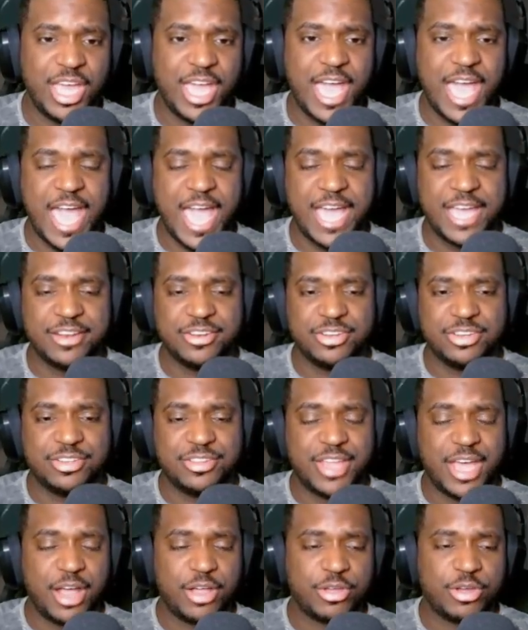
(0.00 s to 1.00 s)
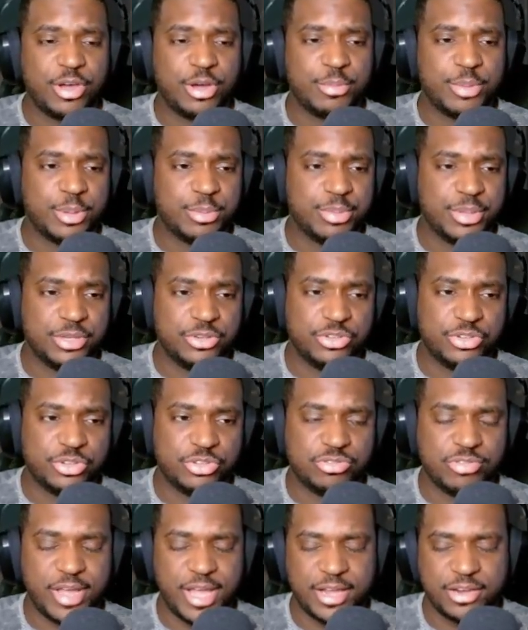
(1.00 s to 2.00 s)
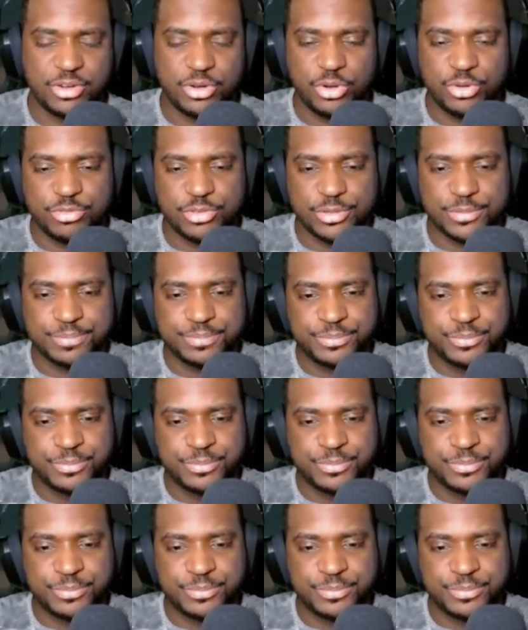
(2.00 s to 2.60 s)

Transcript: and that'll come up, and you can drag it over.